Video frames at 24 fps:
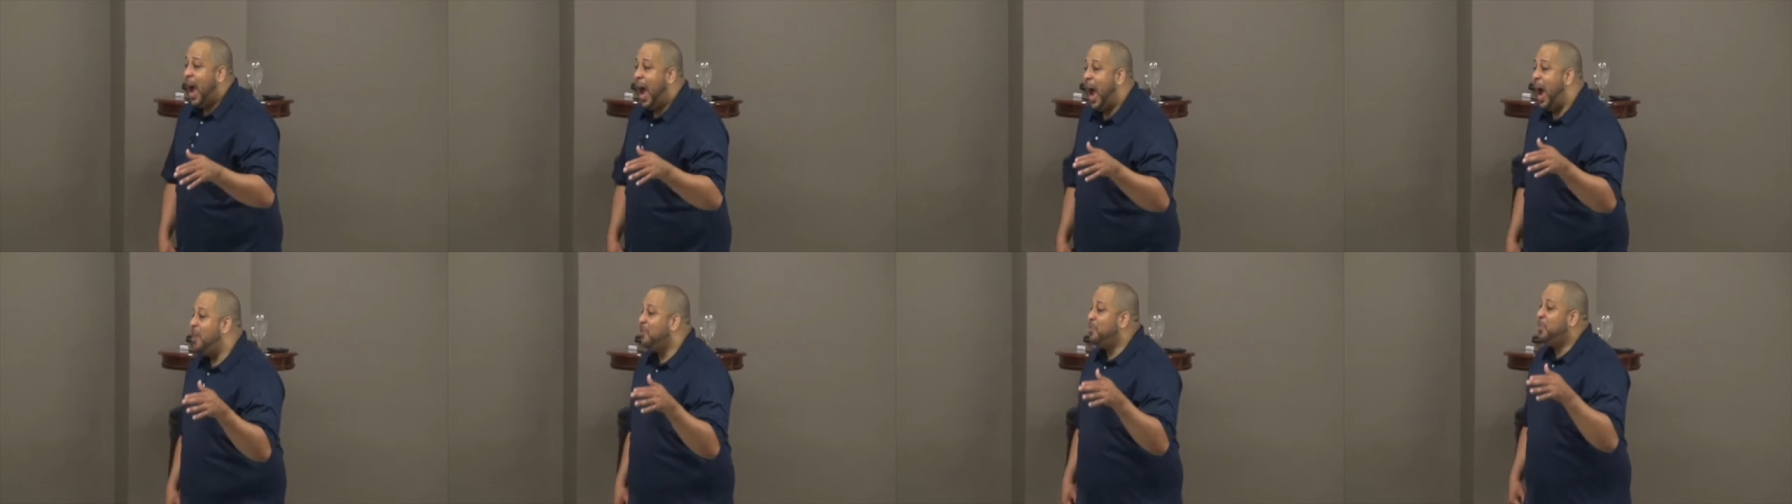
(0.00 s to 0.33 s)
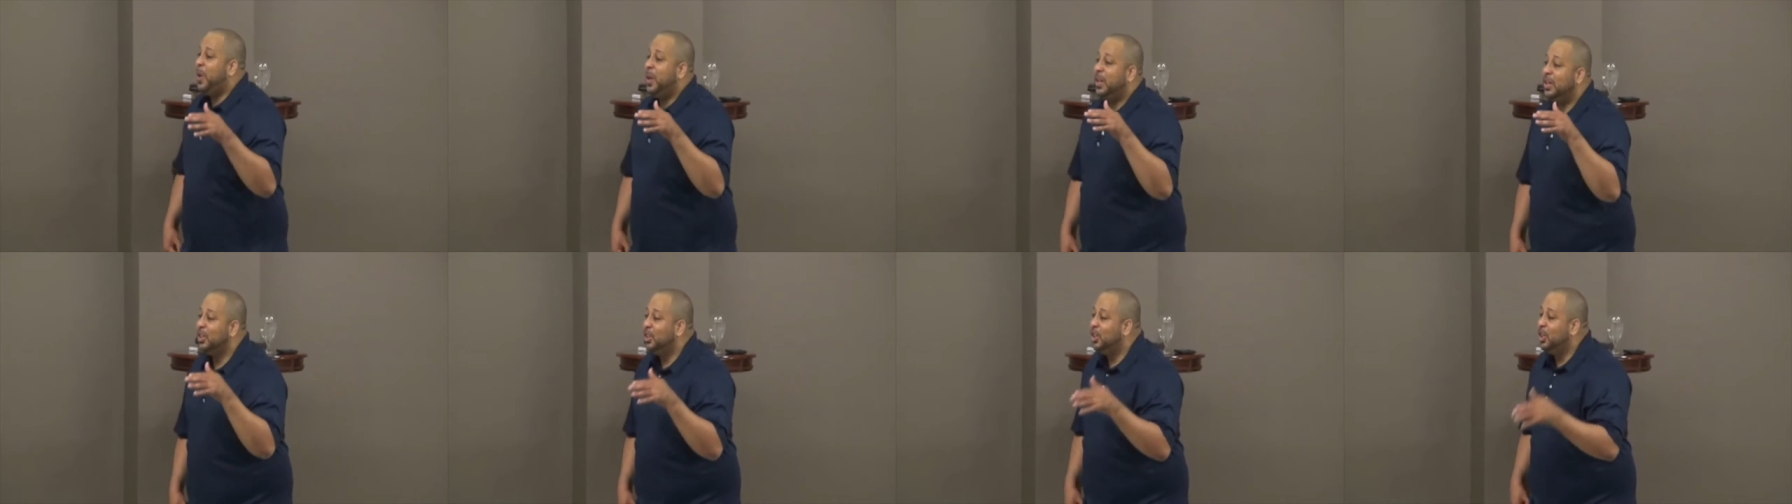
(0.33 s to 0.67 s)
I have
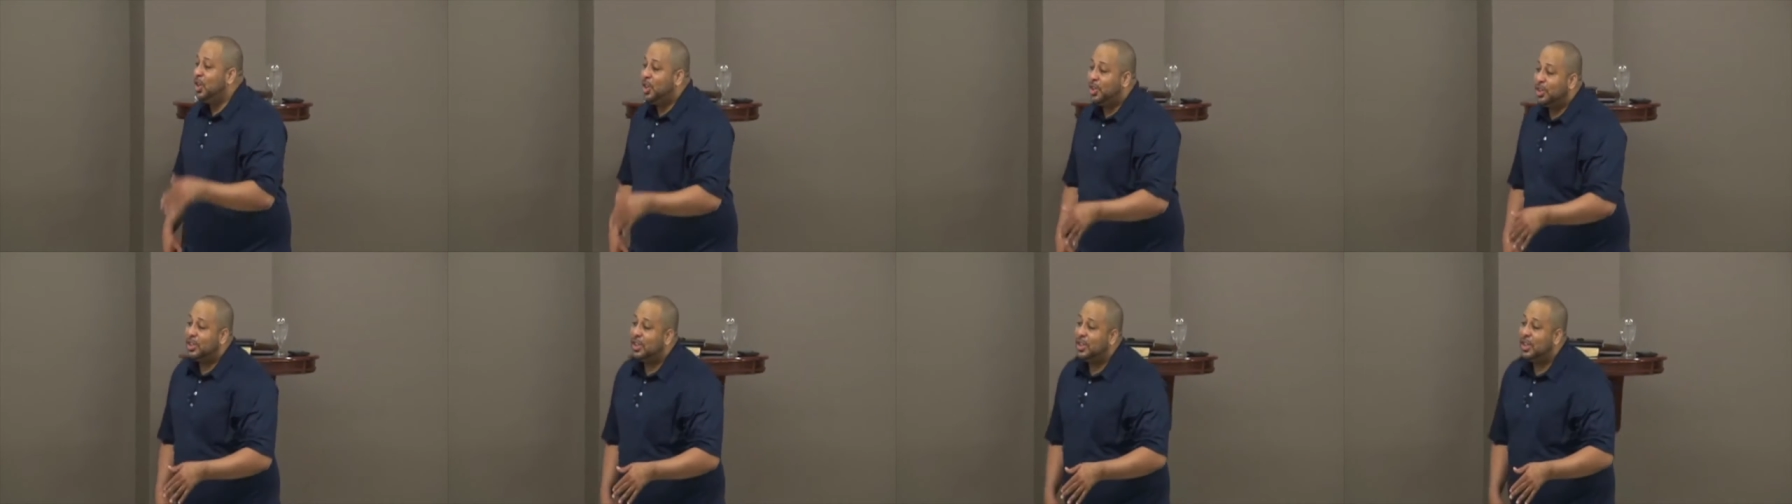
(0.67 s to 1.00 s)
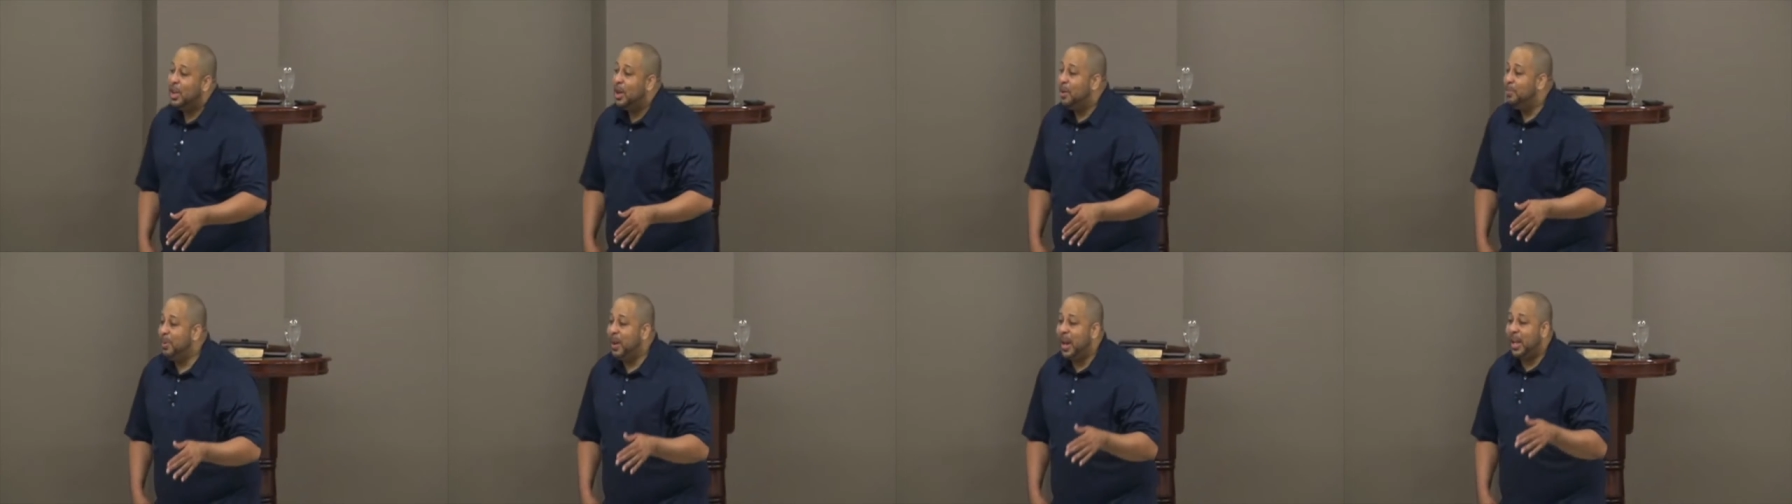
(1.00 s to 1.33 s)
went and looked
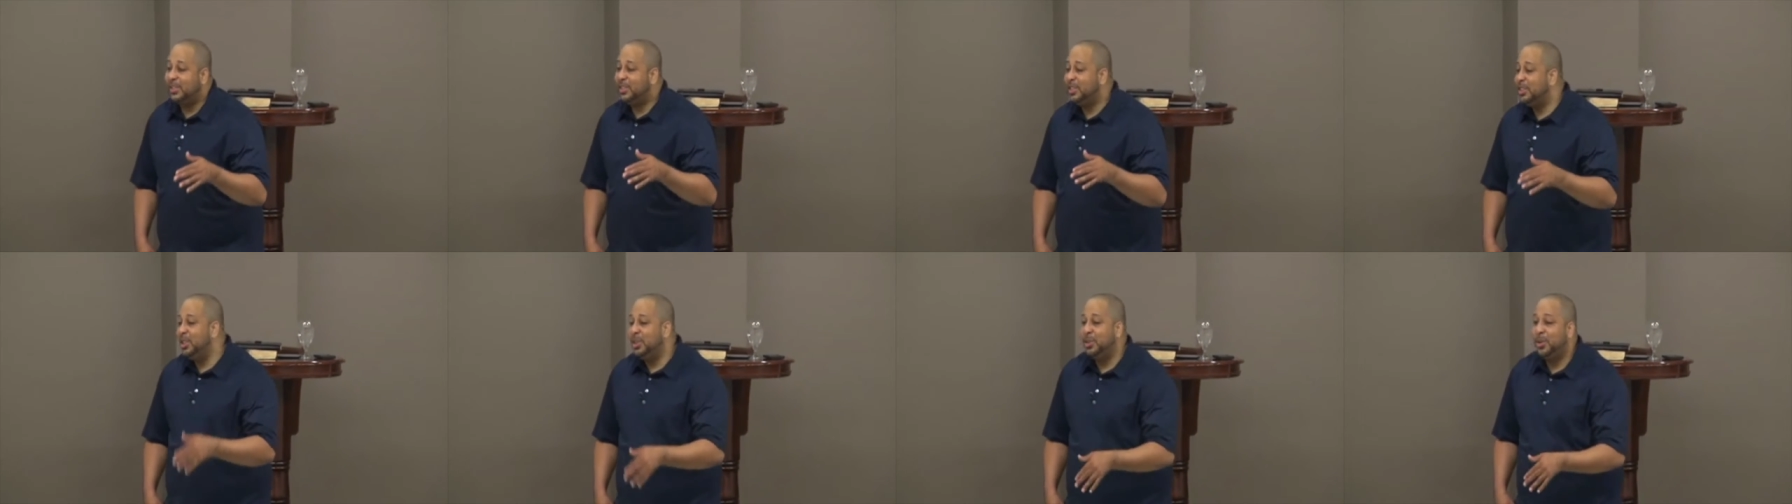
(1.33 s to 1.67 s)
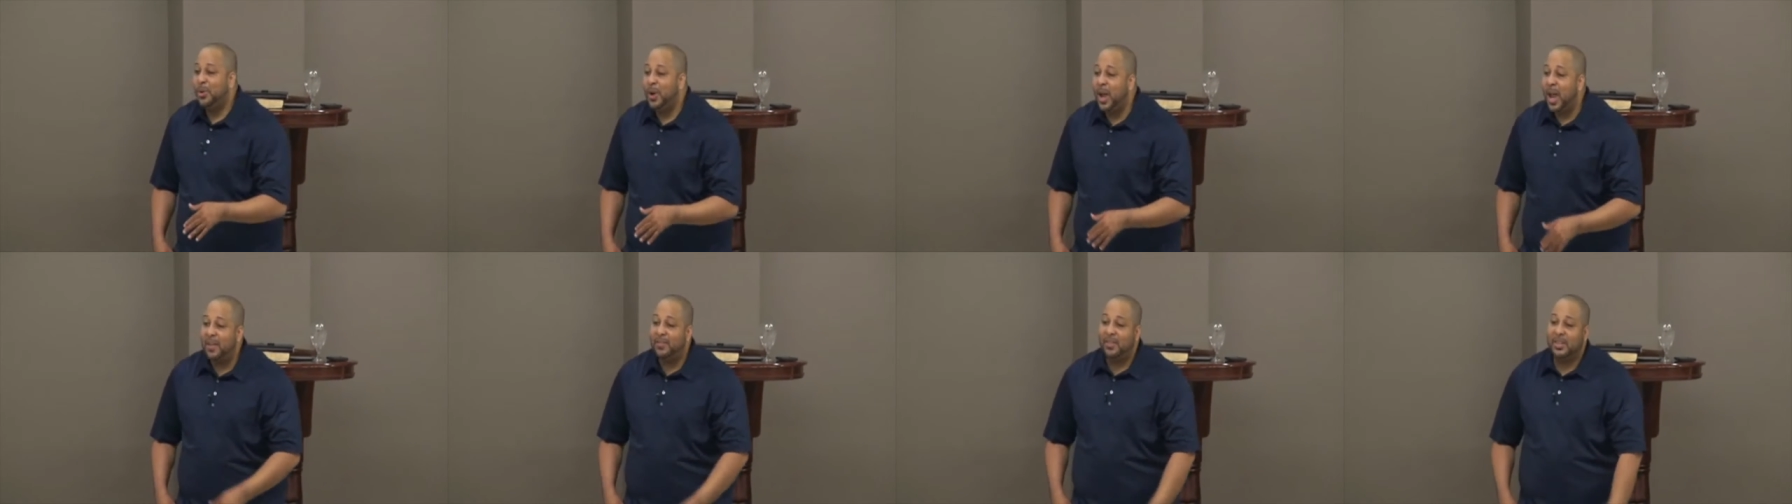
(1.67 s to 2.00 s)
but I still
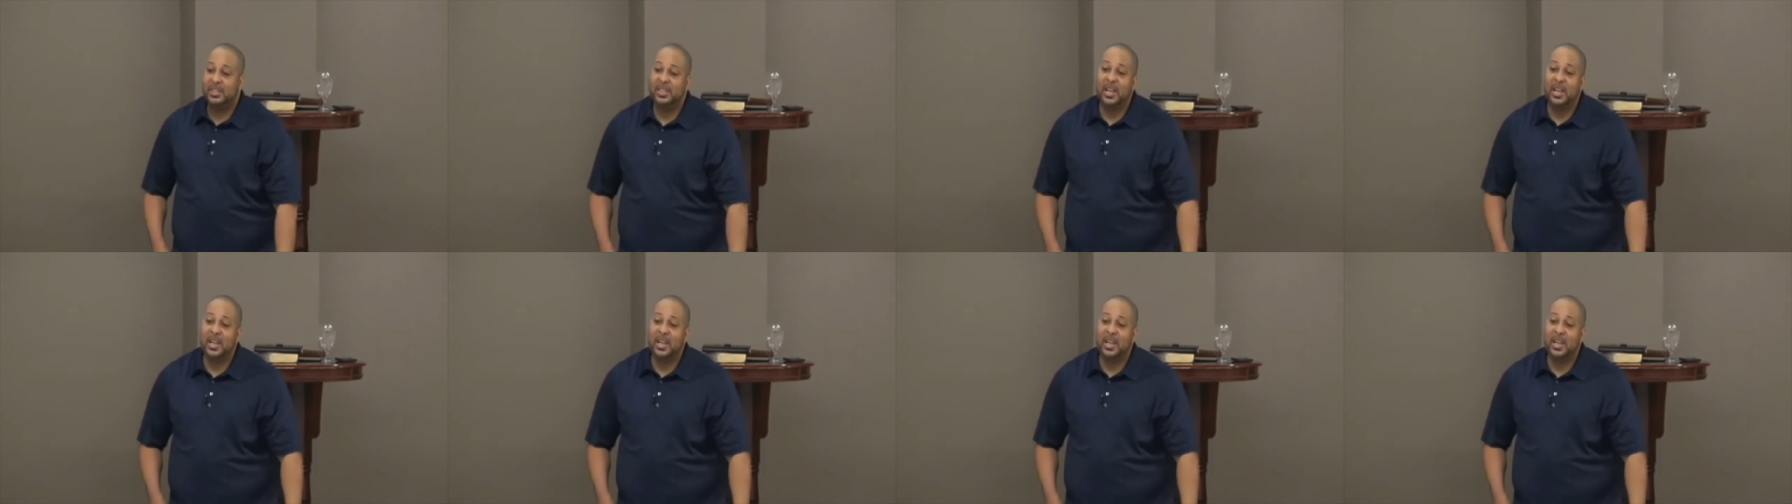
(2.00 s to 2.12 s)
don't have a